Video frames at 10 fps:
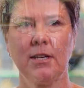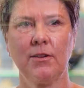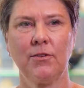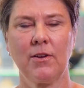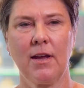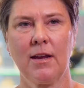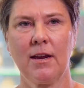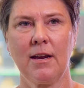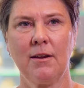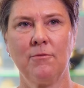is
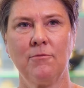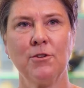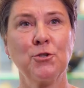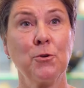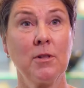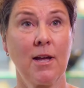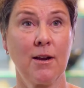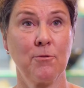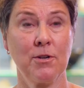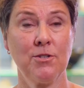a visual
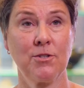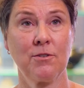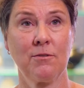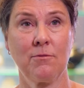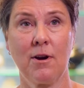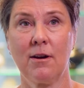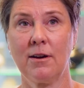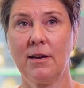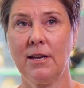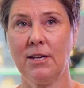language where
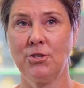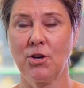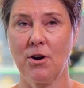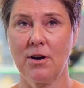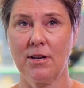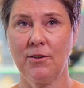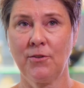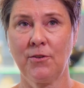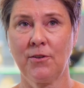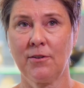each
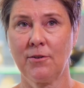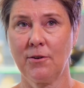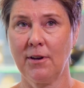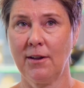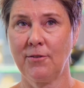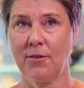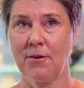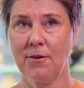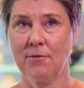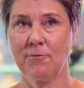artist creates
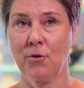their own